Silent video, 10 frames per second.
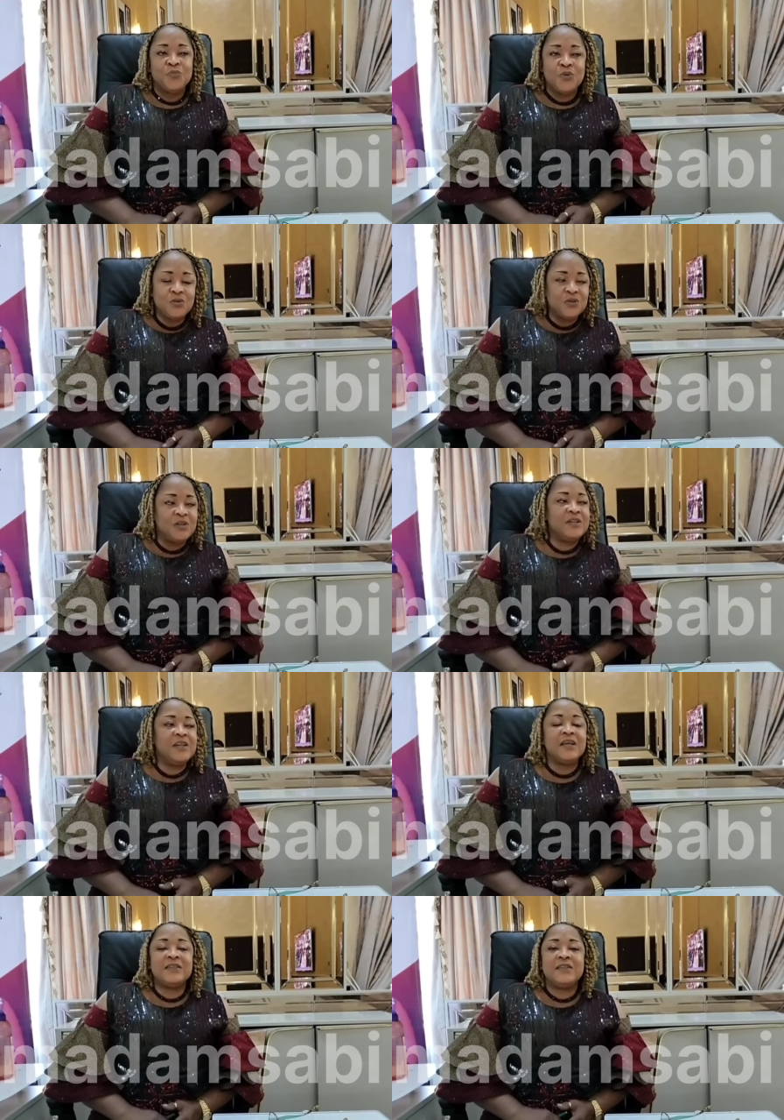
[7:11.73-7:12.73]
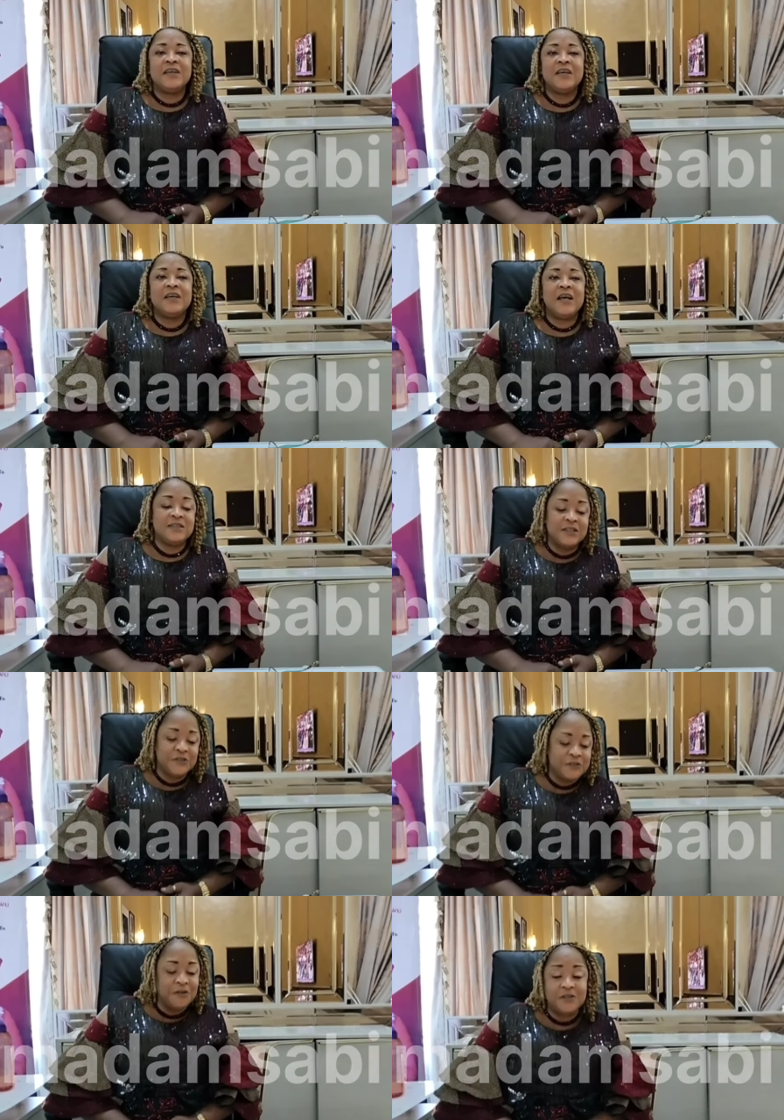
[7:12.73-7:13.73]
Not only that, he has
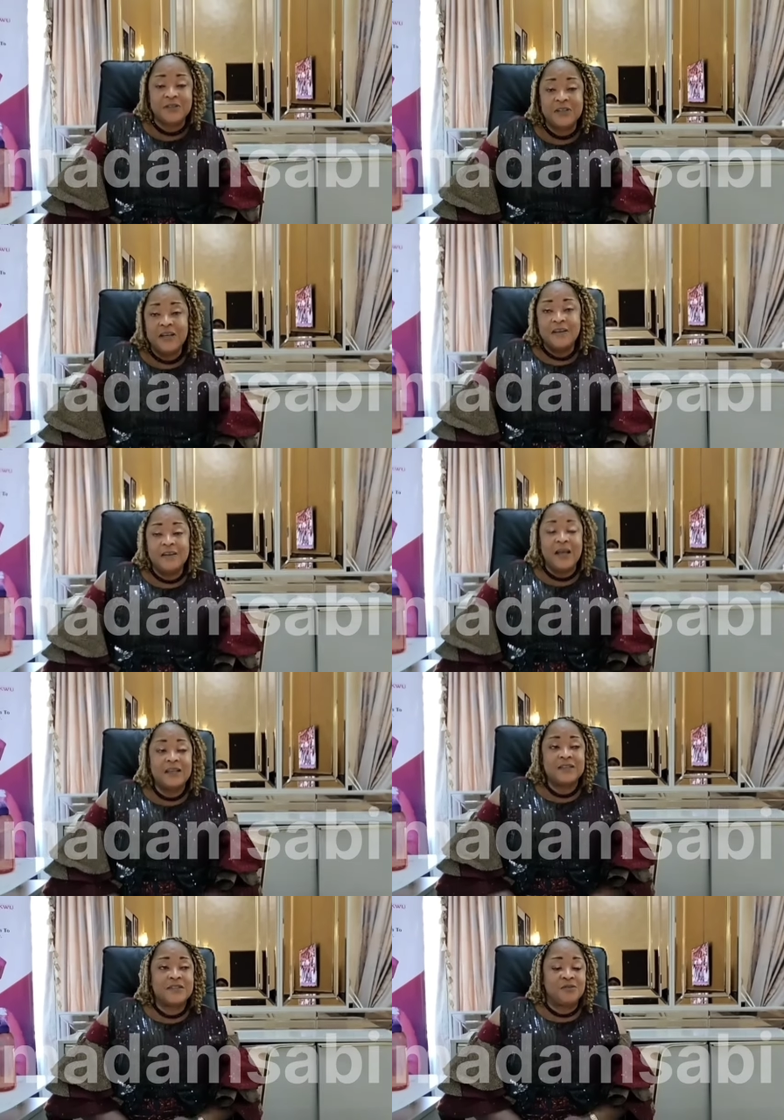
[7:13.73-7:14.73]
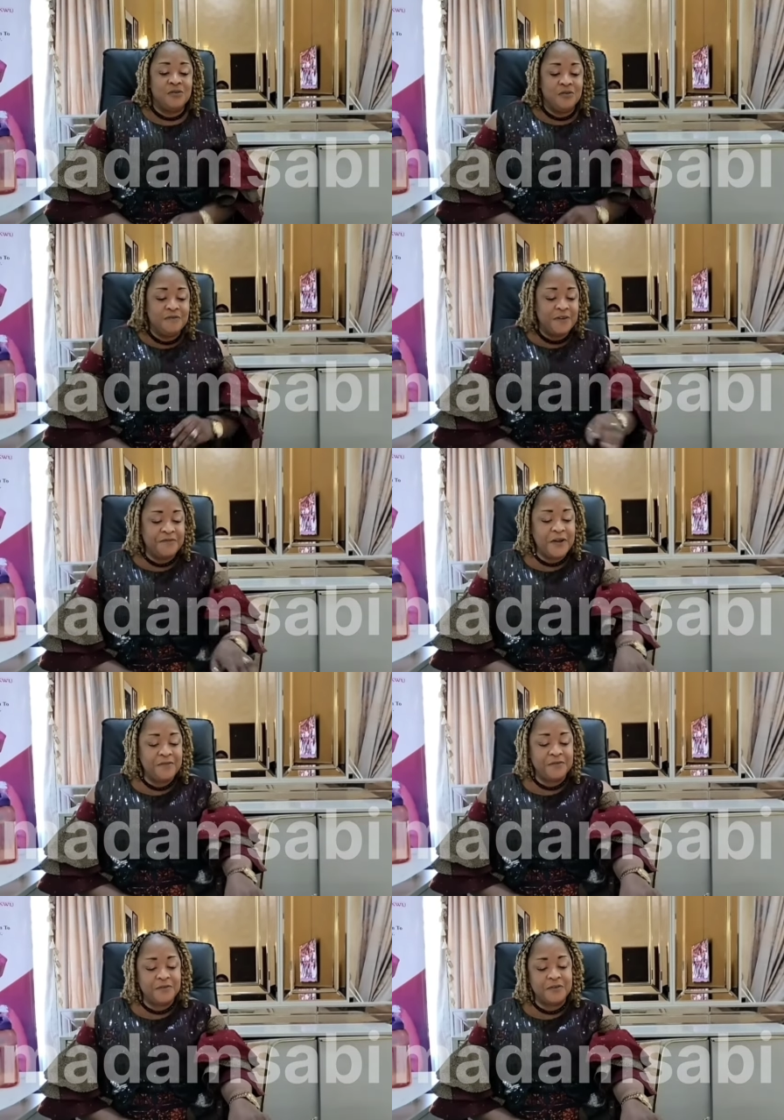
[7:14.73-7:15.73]
ensured that over
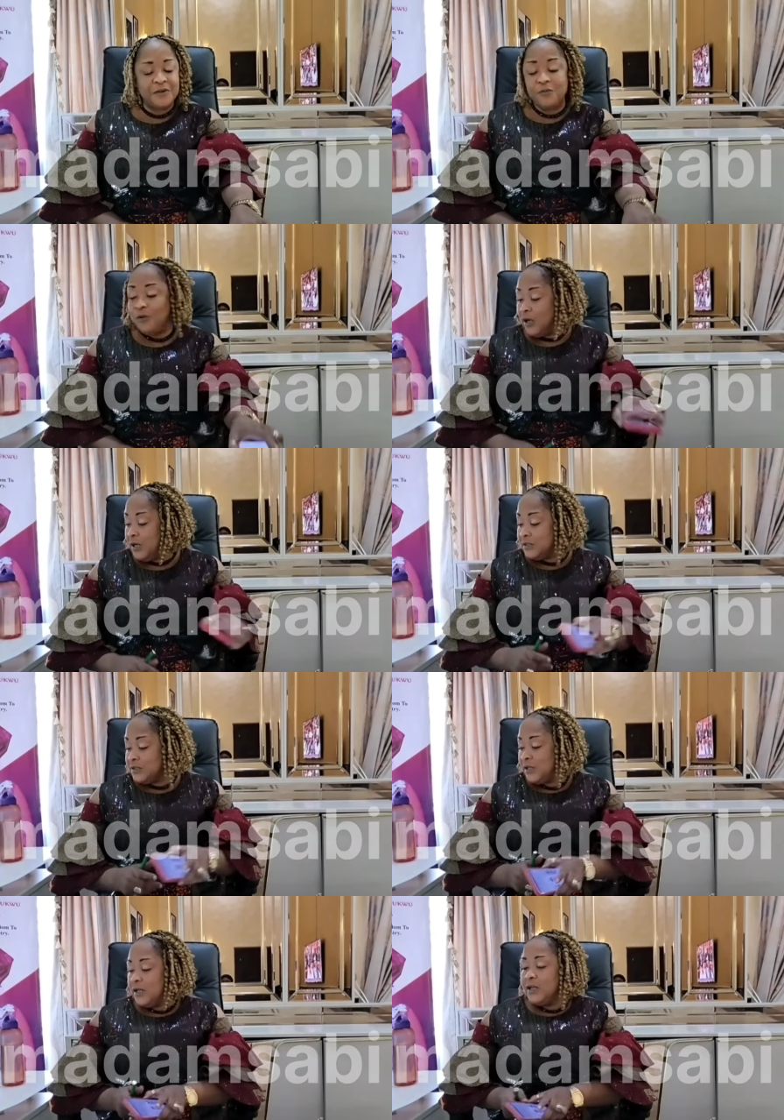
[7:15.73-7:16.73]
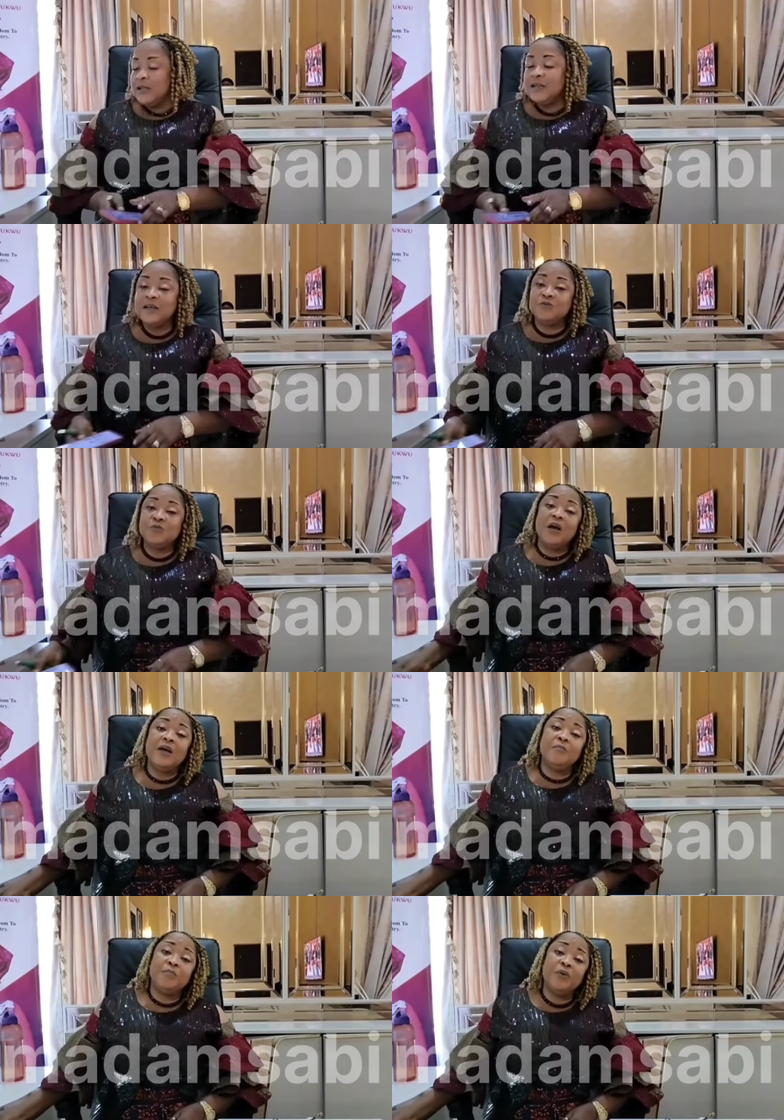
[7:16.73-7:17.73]
500 workers that were
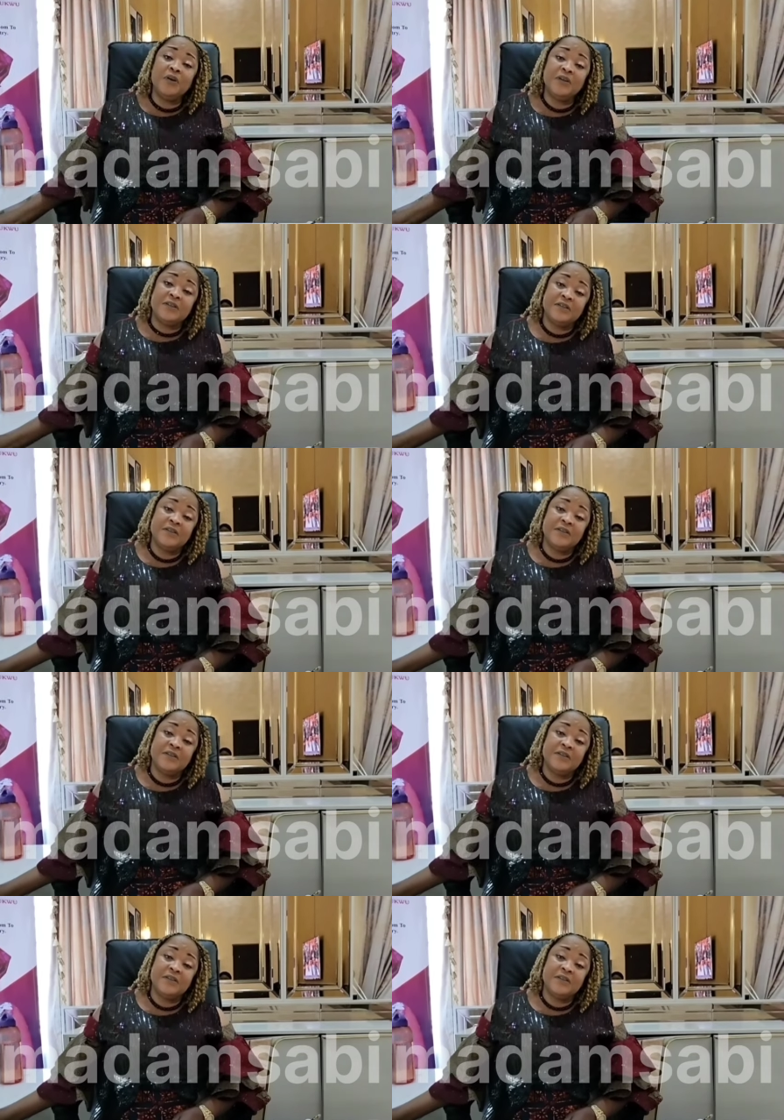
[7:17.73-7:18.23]
employed